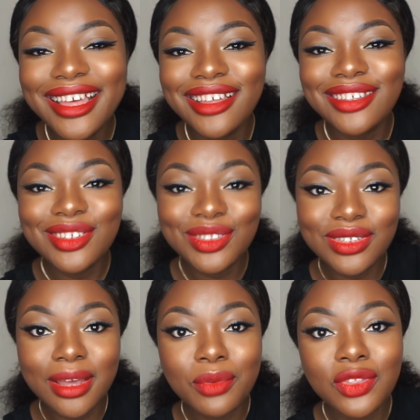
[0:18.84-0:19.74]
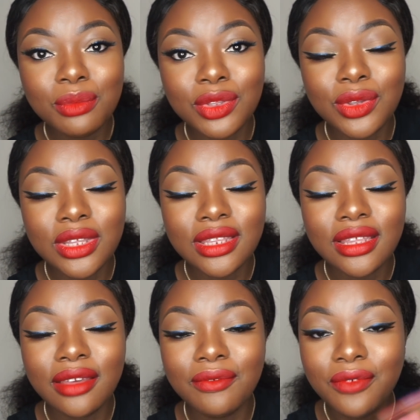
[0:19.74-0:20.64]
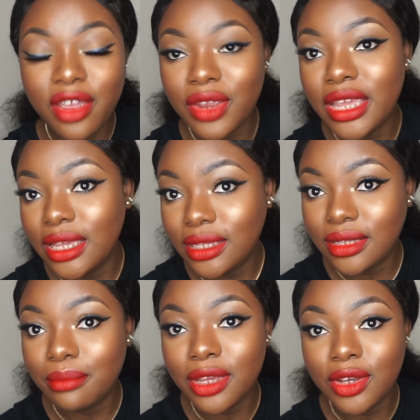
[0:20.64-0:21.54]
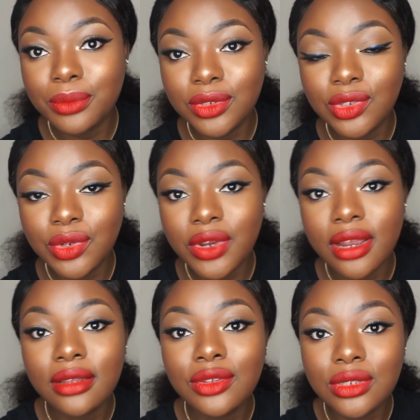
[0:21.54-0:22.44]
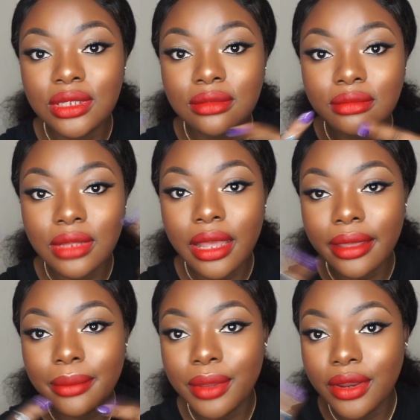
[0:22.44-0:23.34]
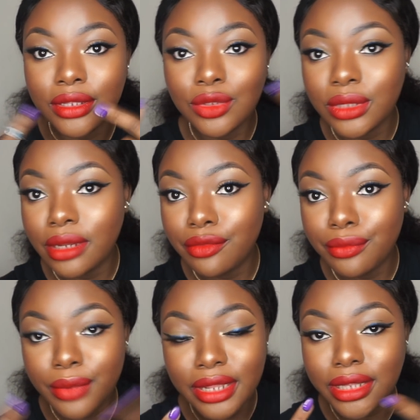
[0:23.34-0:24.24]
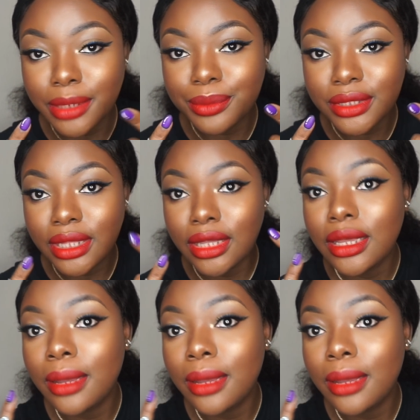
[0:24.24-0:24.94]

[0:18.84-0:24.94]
So today I'm going to be doing a very easy makeup tutorial using pairing it with a red lipstick.